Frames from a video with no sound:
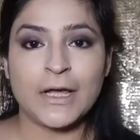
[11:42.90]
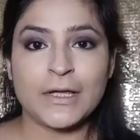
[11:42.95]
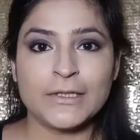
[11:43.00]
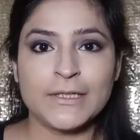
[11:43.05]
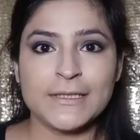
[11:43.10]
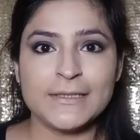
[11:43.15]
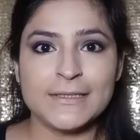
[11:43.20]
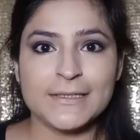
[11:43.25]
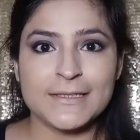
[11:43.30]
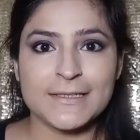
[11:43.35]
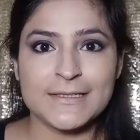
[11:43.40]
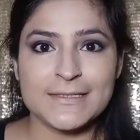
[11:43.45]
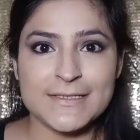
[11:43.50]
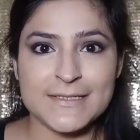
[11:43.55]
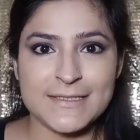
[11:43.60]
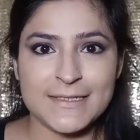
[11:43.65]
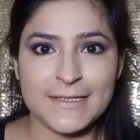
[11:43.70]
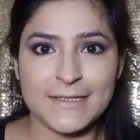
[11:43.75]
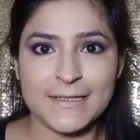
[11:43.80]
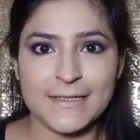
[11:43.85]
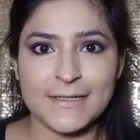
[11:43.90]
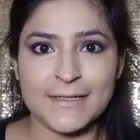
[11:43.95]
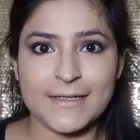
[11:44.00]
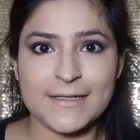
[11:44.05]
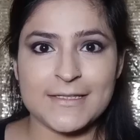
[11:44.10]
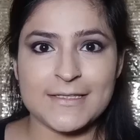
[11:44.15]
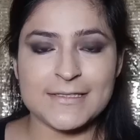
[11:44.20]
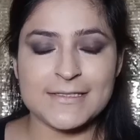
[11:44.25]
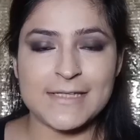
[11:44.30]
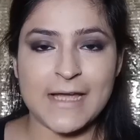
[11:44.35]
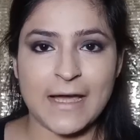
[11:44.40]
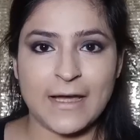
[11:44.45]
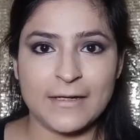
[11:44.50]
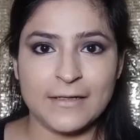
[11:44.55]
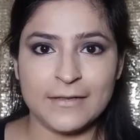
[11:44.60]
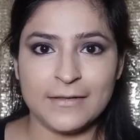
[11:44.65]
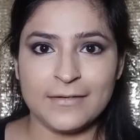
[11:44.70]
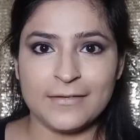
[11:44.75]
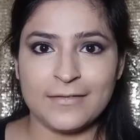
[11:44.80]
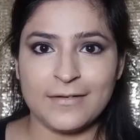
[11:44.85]
Now that the concealing is
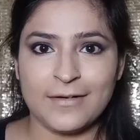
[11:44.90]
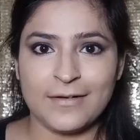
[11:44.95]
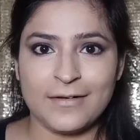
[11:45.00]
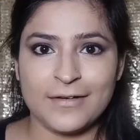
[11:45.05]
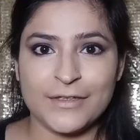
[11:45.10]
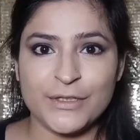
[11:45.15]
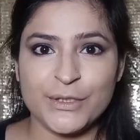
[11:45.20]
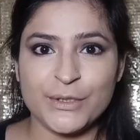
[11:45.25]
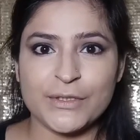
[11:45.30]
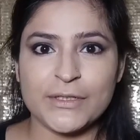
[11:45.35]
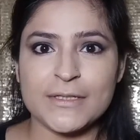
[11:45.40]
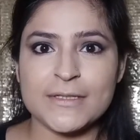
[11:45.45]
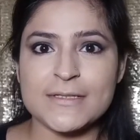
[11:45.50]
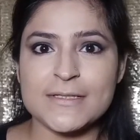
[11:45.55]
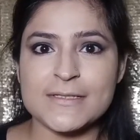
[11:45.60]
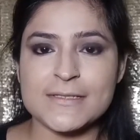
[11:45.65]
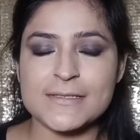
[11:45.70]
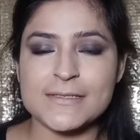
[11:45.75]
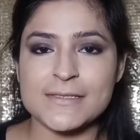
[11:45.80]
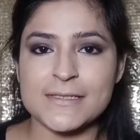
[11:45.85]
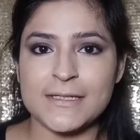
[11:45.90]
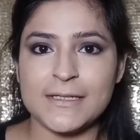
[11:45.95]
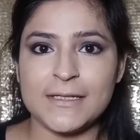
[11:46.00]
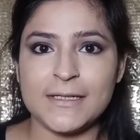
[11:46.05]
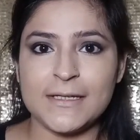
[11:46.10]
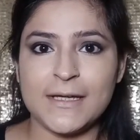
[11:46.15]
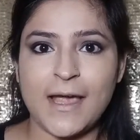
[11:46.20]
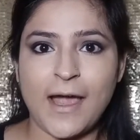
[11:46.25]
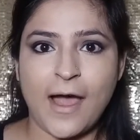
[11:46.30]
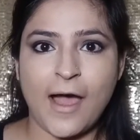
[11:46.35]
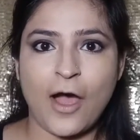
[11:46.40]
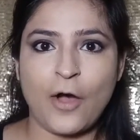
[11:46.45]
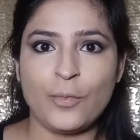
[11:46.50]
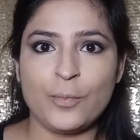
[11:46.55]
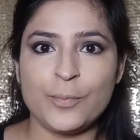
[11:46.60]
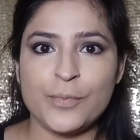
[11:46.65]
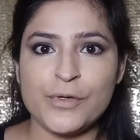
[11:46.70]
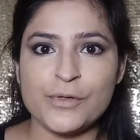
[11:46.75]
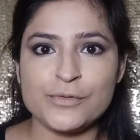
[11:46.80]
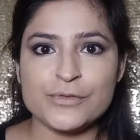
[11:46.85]
done, you can see
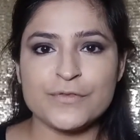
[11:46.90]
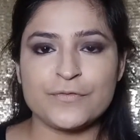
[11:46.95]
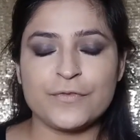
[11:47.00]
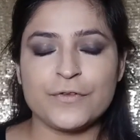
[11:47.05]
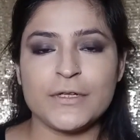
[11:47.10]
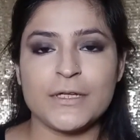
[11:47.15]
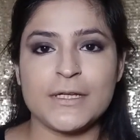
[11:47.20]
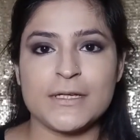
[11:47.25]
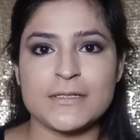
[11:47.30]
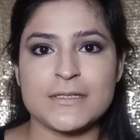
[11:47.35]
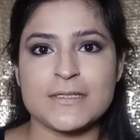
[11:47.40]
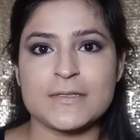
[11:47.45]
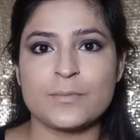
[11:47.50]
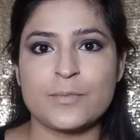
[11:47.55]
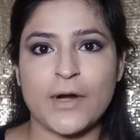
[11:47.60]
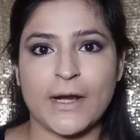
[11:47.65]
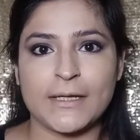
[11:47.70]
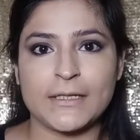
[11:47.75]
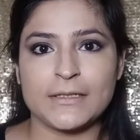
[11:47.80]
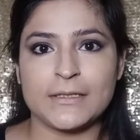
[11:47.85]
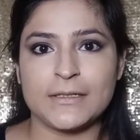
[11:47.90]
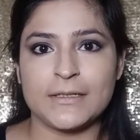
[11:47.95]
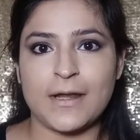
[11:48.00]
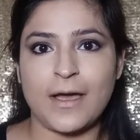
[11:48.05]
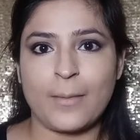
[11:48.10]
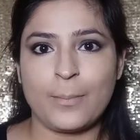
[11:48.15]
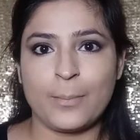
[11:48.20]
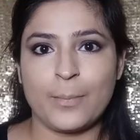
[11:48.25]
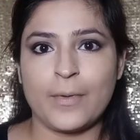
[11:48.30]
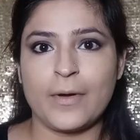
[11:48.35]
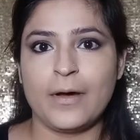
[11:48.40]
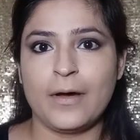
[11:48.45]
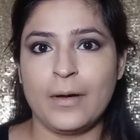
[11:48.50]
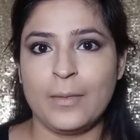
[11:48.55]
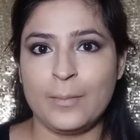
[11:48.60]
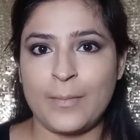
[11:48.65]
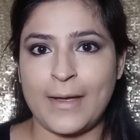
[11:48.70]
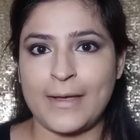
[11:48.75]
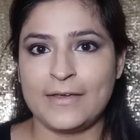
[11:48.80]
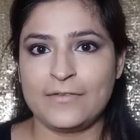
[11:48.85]
how beautifully it has brightened up
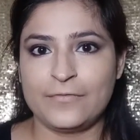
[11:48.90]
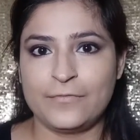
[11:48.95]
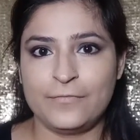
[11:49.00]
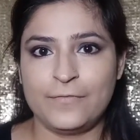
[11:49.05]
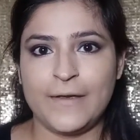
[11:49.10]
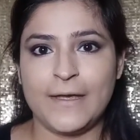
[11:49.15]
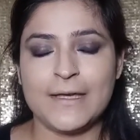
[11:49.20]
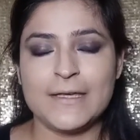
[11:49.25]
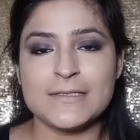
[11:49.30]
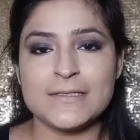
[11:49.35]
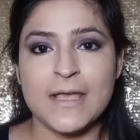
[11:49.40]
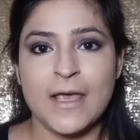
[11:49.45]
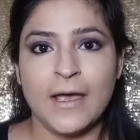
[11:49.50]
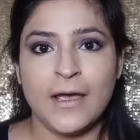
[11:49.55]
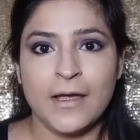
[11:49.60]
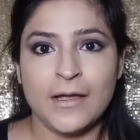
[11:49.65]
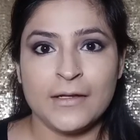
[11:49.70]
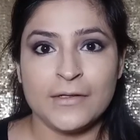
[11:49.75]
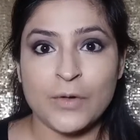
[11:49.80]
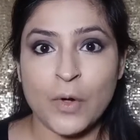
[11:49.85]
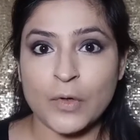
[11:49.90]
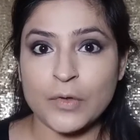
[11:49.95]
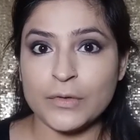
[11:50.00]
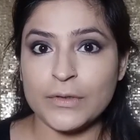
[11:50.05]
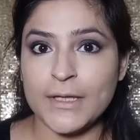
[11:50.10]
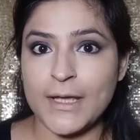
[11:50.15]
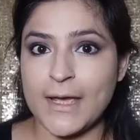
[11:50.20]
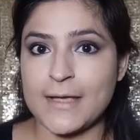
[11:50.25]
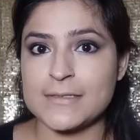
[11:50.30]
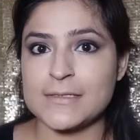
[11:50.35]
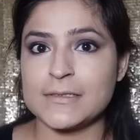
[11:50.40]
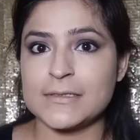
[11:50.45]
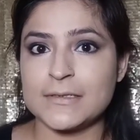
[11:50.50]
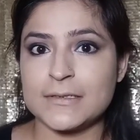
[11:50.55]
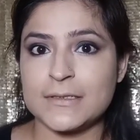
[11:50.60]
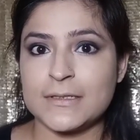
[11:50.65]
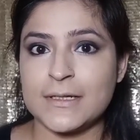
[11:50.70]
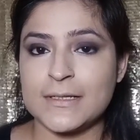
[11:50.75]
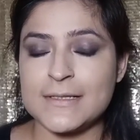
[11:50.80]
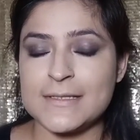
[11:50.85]
my face. Not only has it
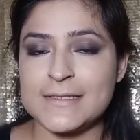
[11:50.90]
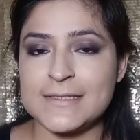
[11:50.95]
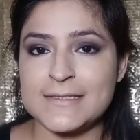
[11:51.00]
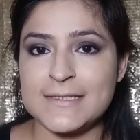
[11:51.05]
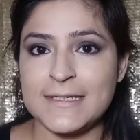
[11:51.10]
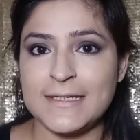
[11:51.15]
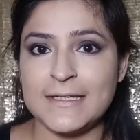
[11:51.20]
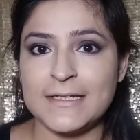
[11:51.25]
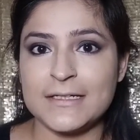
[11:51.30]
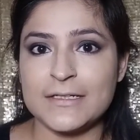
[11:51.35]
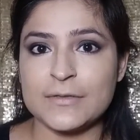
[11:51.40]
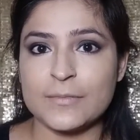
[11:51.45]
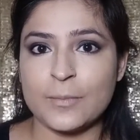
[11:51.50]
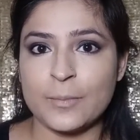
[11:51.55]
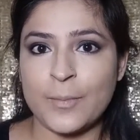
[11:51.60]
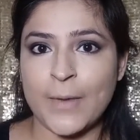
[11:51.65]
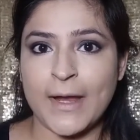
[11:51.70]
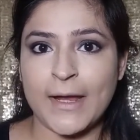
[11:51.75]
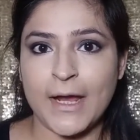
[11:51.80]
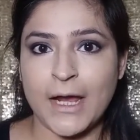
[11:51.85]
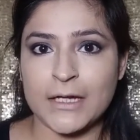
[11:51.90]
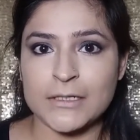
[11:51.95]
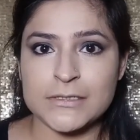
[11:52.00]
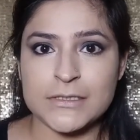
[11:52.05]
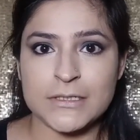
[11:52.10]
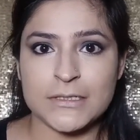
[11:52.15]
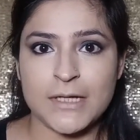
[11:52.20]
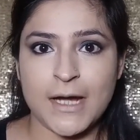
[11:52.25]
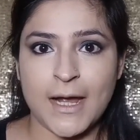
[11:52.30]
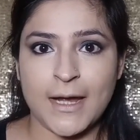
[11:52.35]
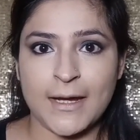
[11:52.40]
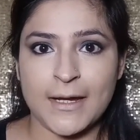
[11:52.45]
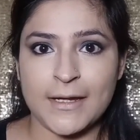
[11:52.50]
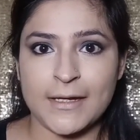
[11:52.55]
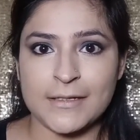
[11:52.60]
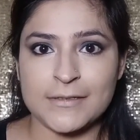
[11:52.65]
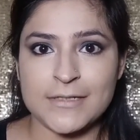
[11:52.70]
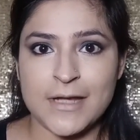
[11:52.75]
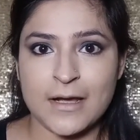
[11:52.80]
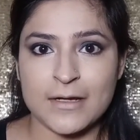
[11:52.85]
concealed my under
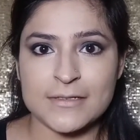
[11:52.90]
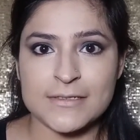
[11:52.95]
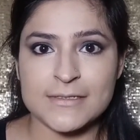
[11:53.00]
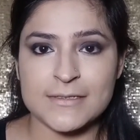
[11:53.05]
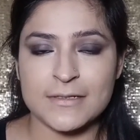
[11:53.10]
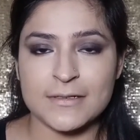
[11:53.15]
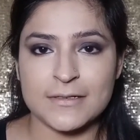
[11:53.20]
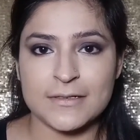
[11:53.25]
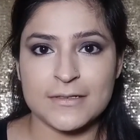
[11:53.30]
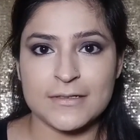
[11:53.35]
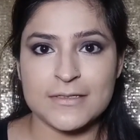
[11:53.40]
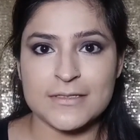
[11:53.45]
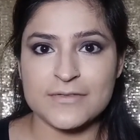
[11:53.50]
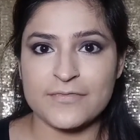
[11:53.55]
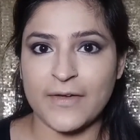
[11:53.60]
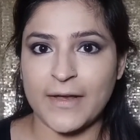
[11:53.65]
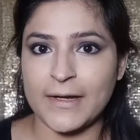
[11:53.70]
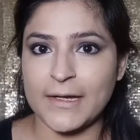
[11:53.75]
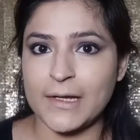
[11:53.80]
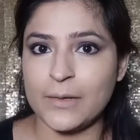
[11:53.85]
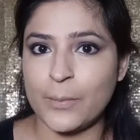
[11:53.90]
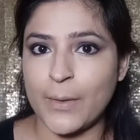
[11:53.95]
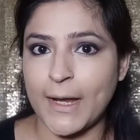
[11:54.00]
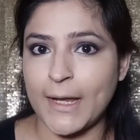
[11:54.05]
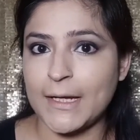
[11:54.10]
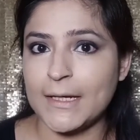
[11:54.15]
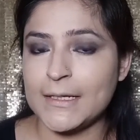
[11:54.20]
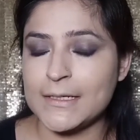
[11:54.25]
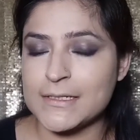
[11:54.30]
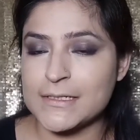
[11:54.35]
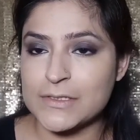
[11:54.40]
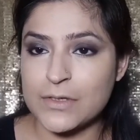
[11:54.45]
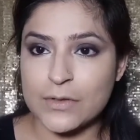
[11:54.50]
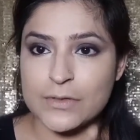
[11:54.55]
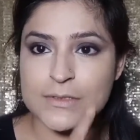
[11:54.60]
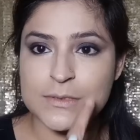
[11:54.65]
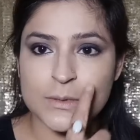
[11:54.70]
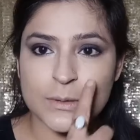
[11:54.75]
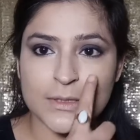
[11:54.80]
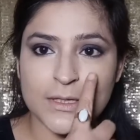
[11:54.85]
eye dark circles very well, it has
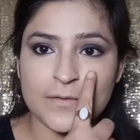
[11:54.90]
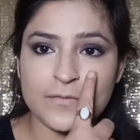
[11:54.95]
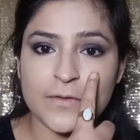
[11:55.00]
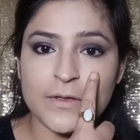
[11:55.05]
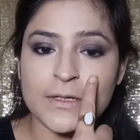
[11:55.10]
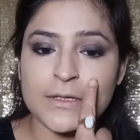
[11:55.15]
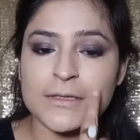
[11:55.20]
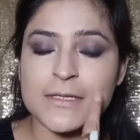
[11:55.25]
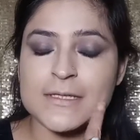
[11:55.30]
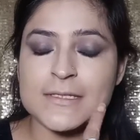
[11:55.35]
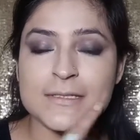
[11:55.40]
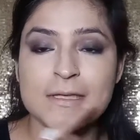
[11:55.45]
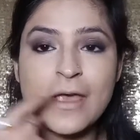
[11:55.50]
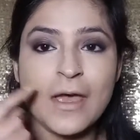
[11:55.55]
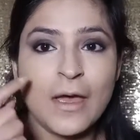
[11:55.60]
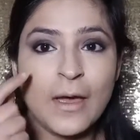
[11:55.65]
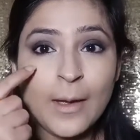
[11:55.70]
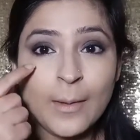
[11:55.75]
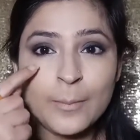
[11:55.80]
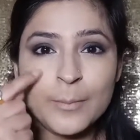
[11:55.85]
also given this